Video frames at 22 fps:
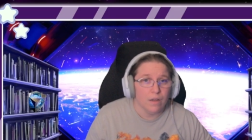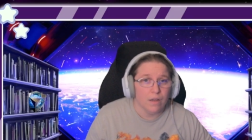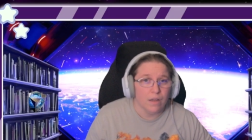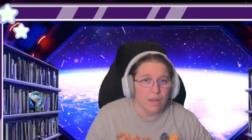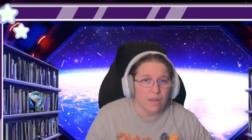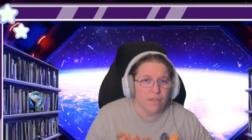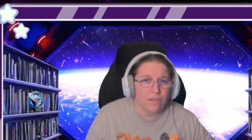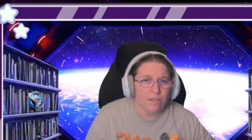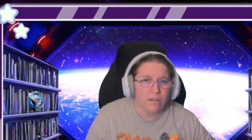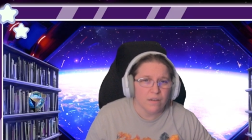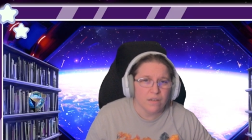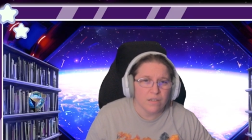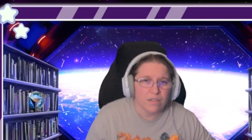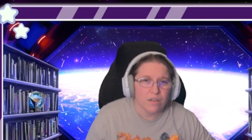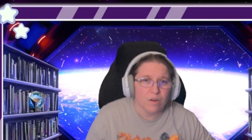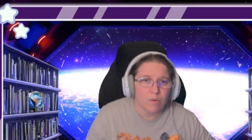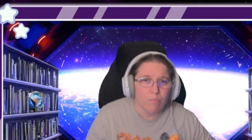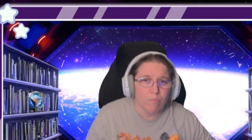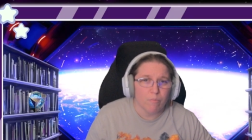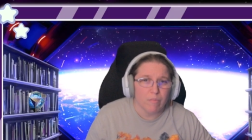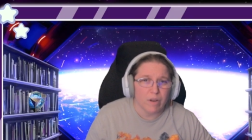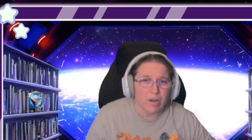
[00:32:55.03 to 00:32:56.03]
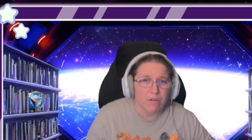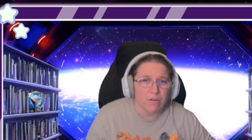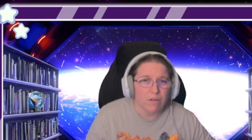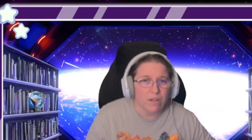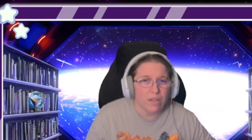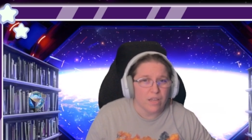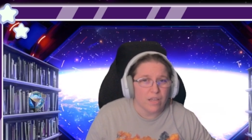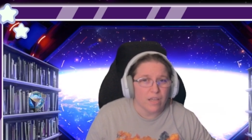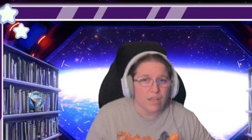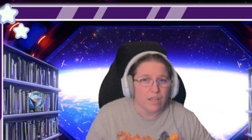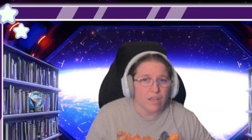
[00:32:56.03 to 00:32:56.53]
Ethan is not
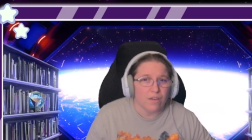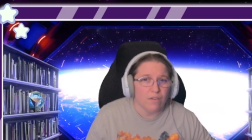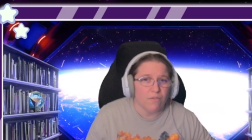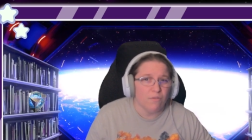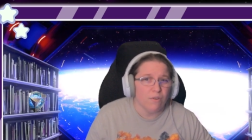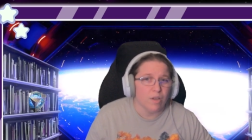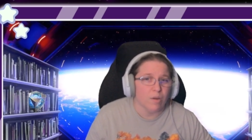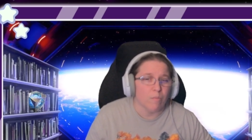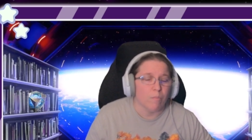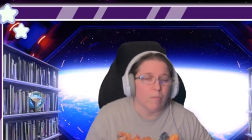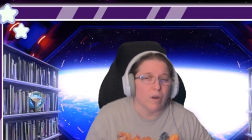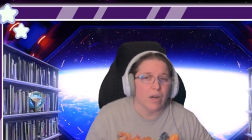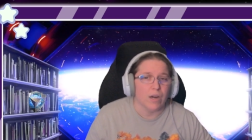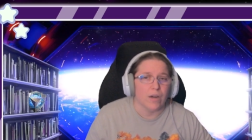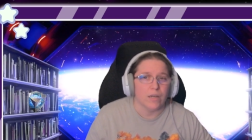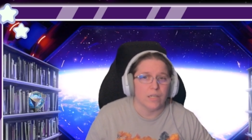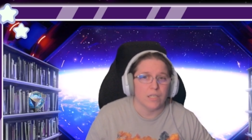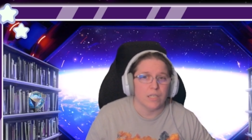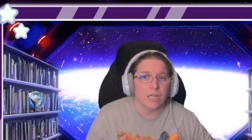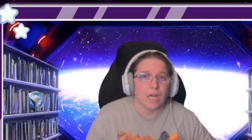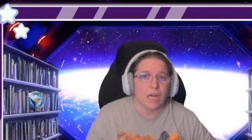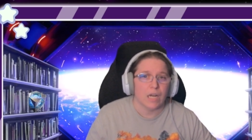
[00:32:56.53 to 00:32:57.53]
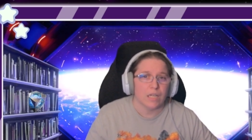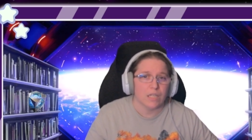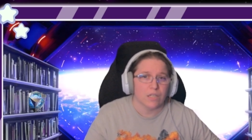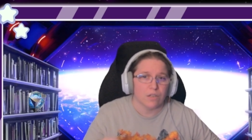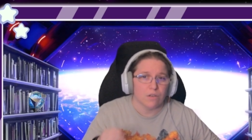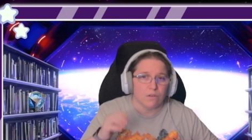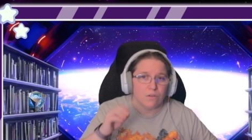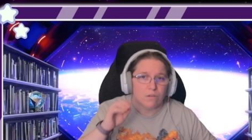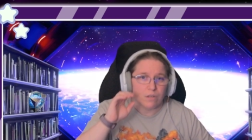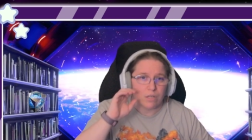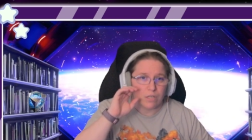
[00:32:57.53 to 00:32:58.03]
merely giving Marin
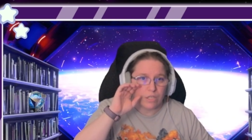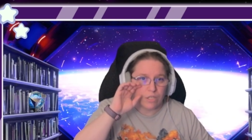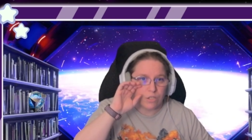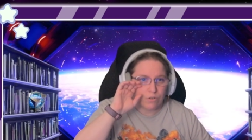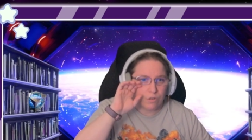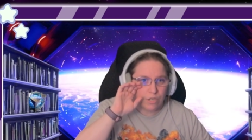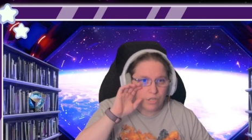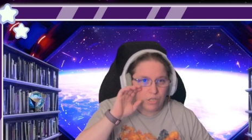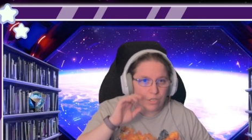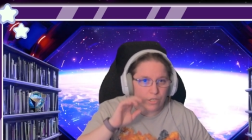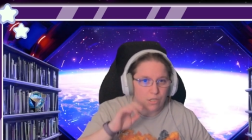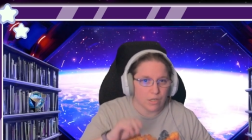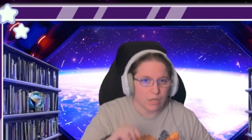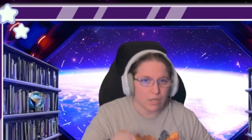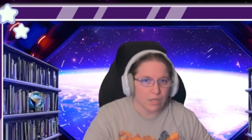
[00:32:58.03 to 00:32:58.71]
tactical instruction,